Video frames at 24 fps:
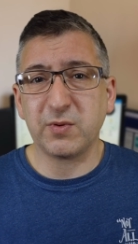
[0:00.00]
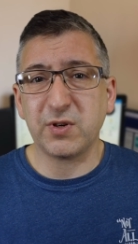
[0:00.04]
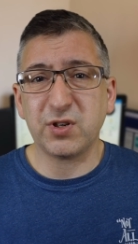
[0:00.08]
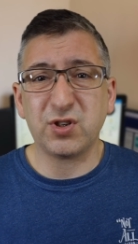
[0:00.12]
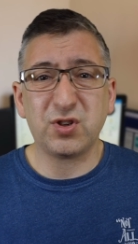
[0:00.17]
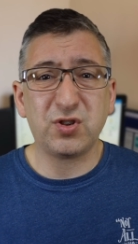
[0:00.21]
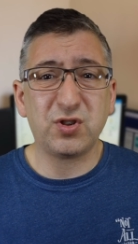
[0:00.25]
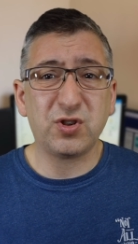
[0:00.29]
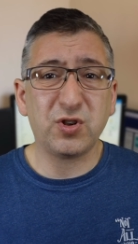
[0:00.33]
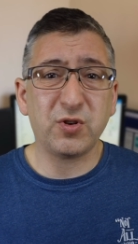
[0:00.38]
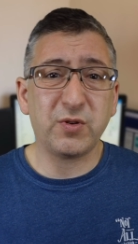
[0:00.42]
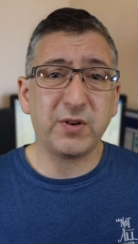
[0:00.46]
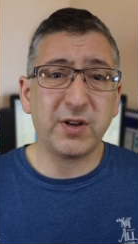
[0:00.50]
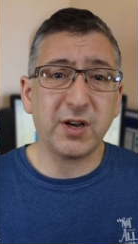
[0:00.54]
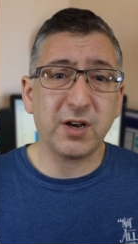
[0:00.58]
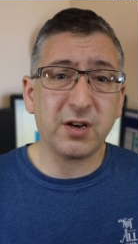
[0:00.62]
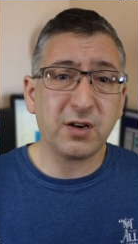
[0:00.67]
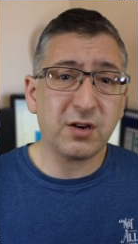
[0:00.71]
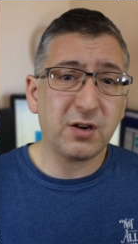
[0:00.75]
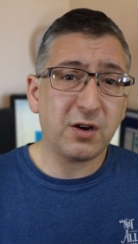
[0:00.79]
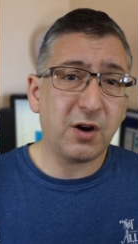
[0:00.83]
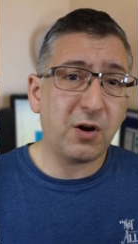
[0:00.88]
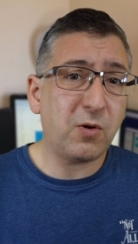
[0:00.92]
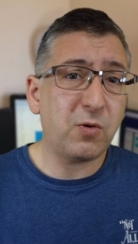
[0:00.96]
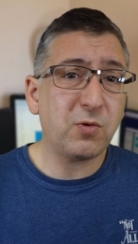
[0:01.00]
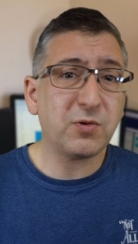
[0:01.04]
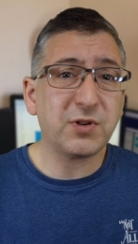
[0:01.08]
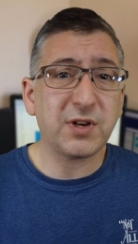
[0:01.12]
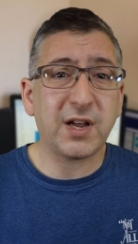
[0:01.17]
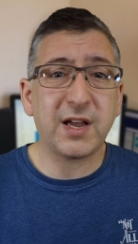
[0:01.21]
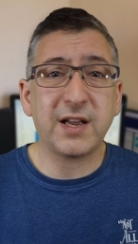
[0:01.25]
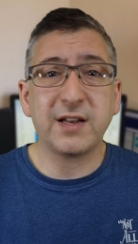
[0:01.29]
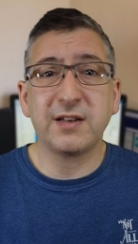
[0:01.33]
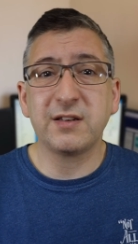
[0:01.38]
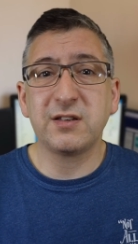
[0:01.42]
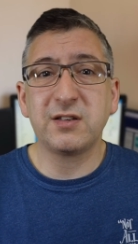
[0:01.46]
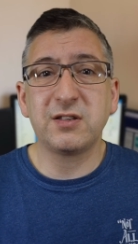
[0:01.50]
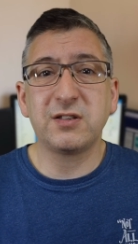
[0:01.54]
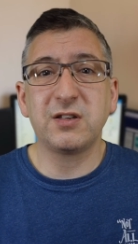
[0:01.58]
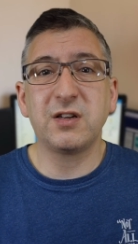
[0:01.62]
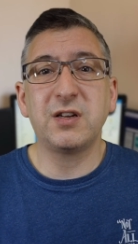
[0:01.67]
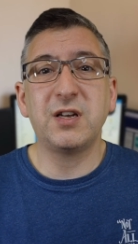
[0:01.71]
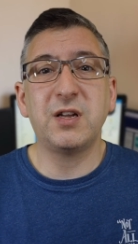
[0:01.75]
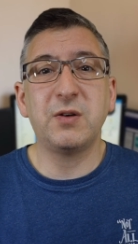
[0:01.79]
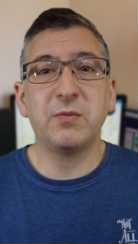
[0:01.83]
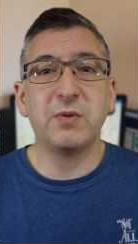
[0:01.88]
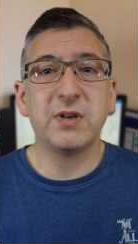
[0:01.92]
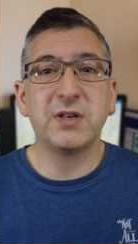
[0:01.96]
which during a cold and
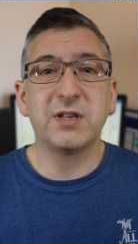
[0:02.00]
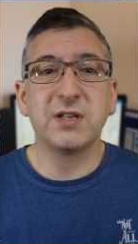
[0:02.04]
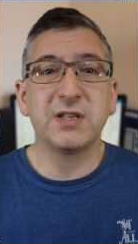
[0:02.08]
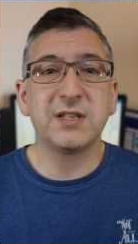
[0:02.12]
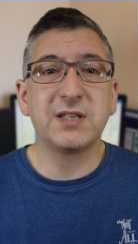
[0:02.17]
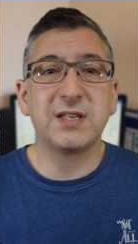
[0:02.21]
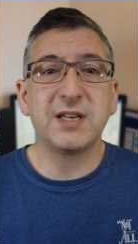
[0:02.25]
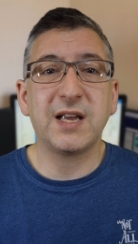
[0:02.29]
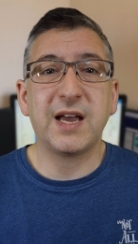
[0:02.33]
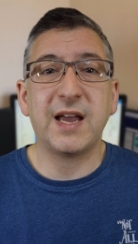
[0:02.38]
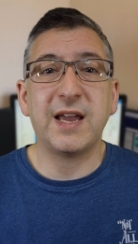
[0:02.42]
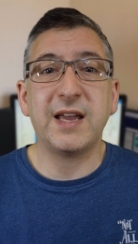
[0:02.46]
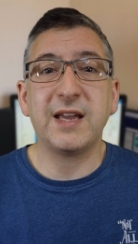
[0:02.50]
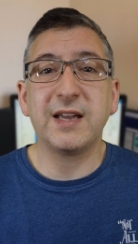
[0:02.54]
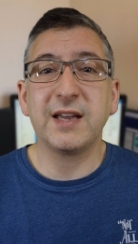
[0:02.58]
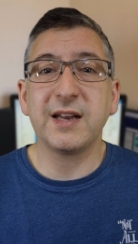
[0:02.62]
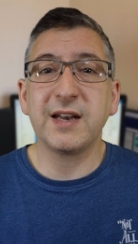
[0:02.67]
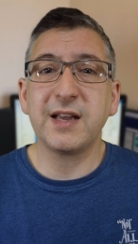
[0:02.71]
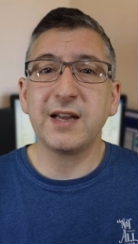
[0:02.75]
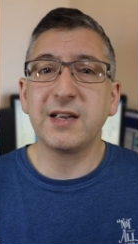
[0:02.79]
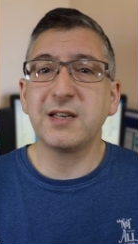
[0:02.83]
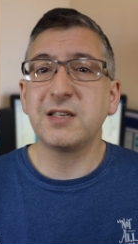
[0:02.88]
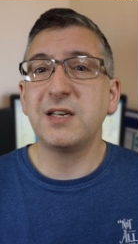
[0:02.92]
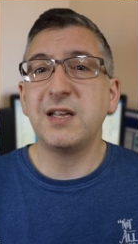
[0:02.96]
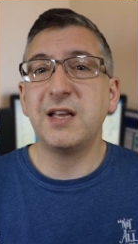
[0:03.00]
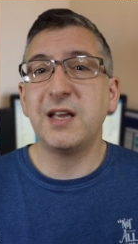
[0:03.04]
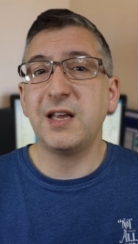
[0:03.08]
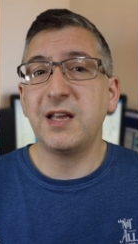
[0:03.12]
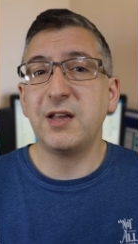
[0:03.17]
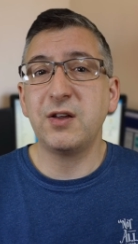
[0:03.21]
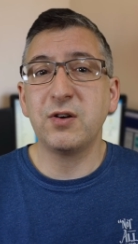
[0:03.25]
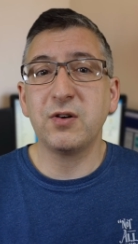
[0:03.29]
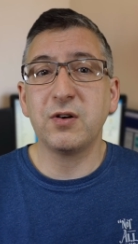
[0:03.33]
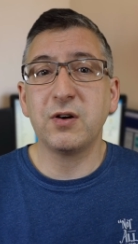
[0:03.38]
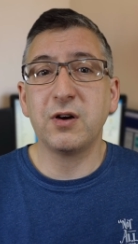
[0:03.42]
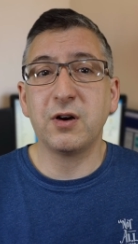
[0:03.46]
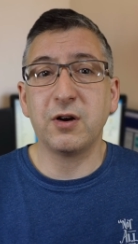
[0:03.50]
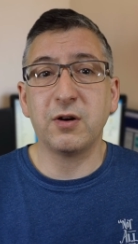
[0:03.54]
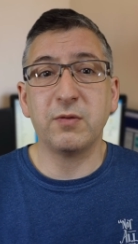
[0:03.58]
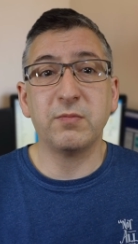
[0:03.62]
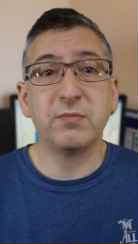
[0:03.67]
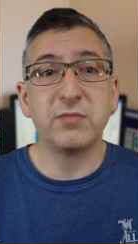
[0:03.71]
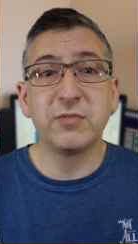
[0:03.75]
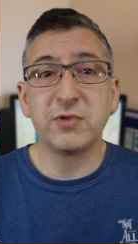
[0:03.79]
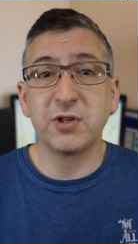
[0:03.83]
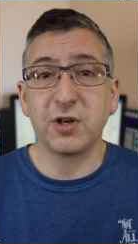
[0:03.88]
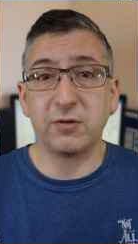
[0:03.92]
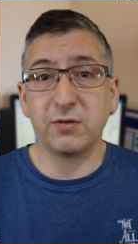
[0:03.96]
sunny winter's day can actually heat your
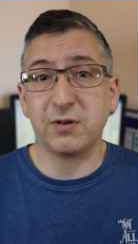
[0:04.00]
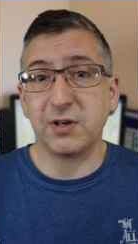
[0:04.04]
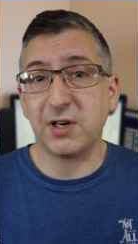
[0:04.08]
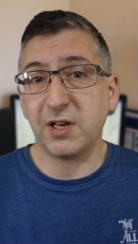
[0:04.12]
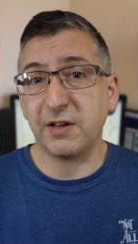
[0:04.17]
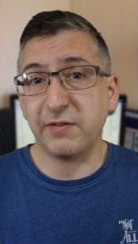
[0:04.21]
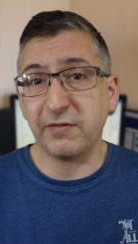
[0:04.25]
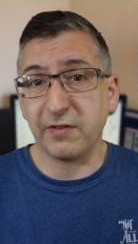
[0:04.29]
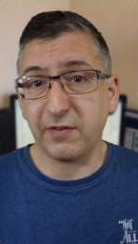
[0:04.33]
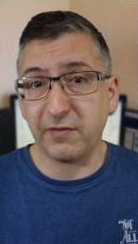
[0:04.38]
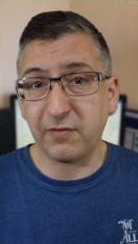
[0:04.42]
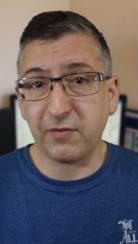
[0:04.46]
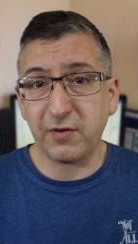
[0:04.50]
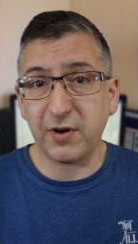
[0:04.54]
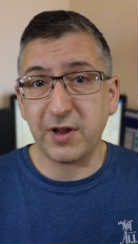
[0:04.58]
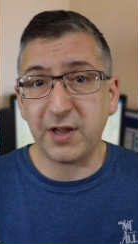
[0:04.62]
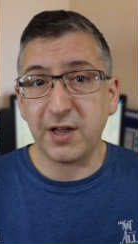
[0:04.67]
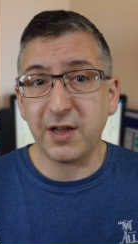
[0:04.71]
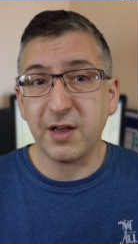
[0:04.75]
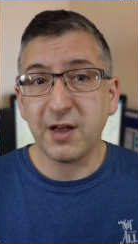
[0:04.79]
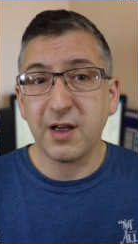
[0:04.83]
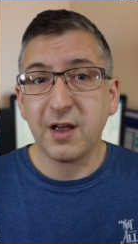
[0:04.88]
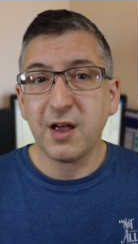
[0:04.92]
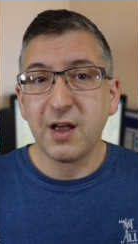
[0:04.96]
home totally for free.